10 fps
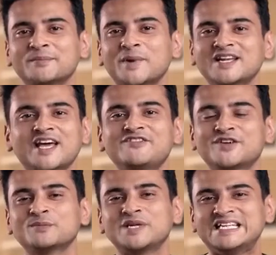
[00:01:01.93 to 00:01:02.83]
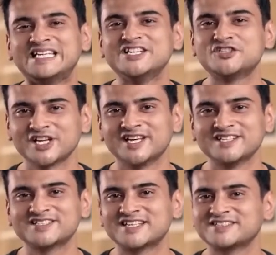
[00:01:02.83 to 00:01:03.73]
My life completely
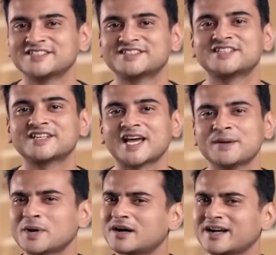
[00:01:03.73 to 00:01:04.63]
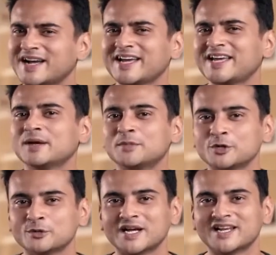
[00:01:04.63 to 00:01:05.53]
changed since the time a guy came
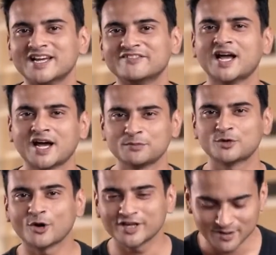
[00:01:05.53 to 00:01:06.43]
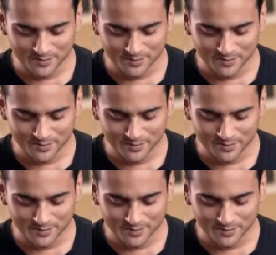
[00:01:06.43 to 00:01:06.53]
into my life. I'm talking